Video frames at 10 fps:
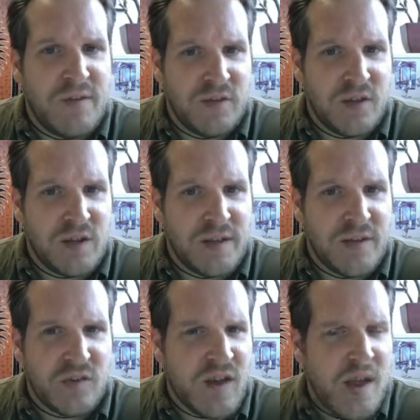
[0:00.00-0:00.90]

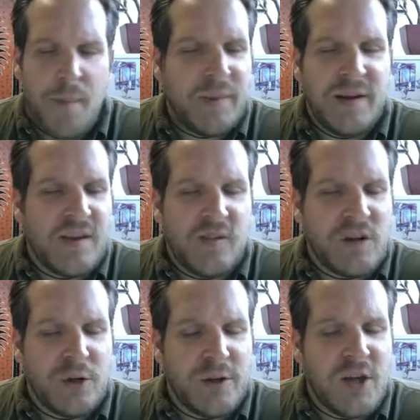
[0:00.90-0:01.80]
physicalist, but he doesn't
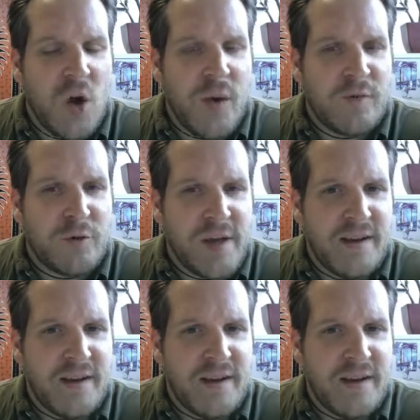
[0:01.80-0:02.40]
clearly go in for the